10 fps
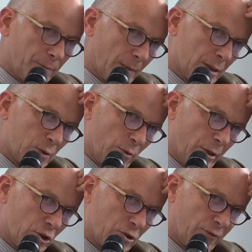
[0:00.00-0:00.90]

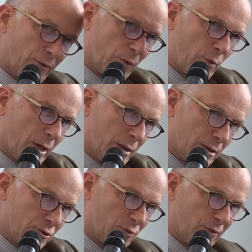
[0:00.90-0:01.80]
inspiration from the way
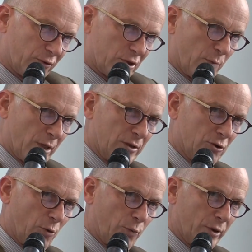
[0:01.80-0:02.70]
the Instrument for
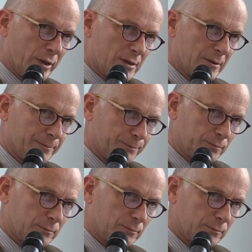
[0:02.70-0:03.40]
Stability operates